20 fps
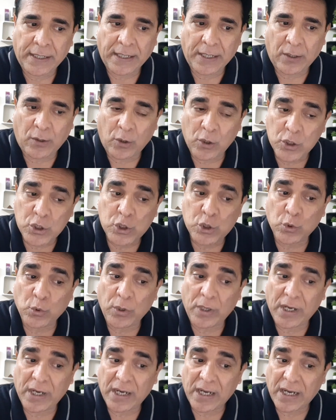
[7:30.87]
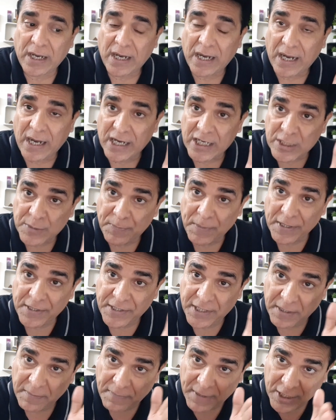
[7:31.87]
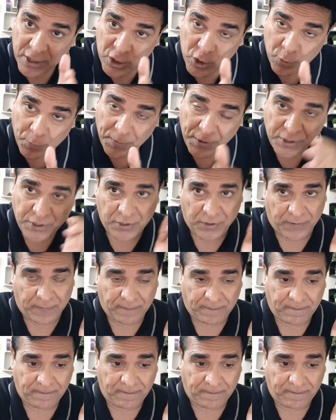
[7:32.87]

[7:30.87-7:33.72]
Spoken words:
also aspected by Jupiter